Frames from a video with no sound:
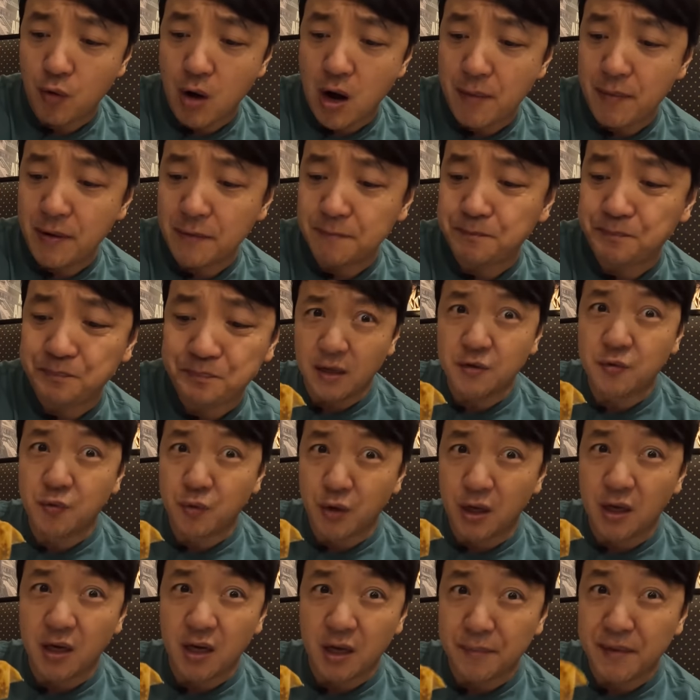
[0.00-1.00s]
or ramen, is
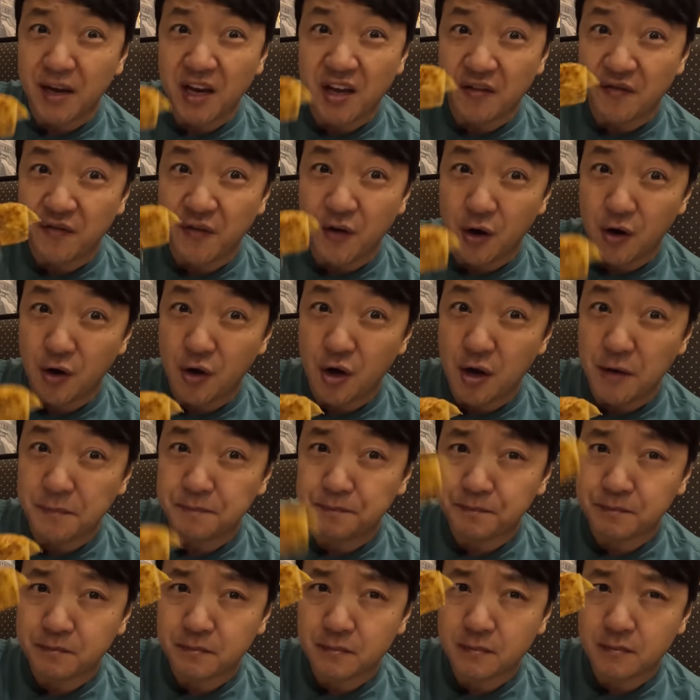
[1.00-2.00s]
really gonna make you feel good.
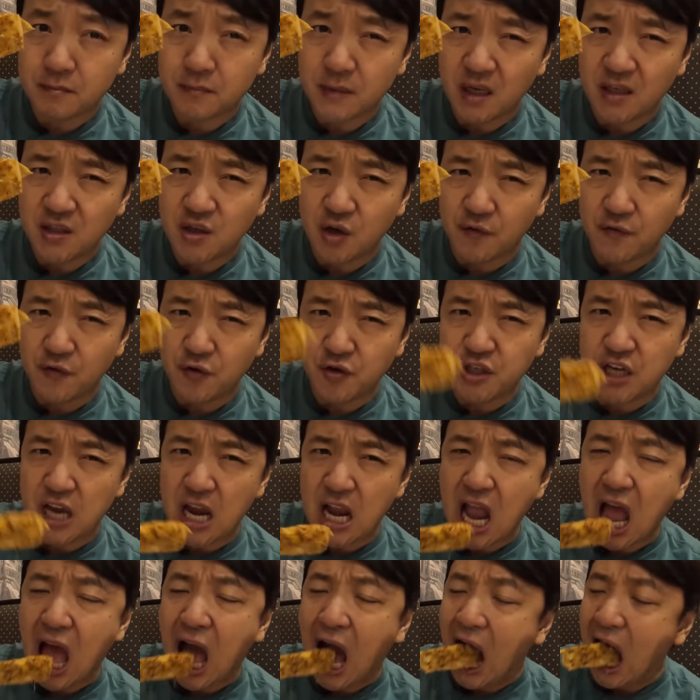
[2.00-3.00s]
Tofu
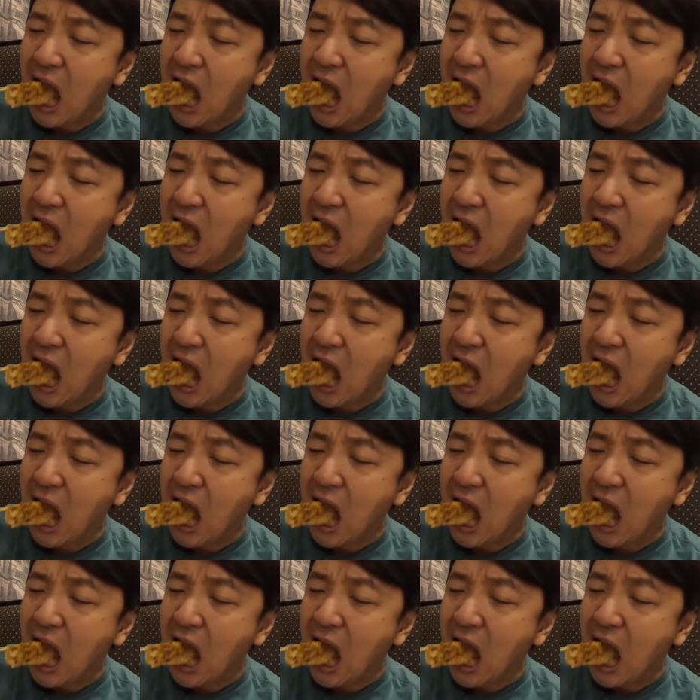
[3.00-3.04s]
skin.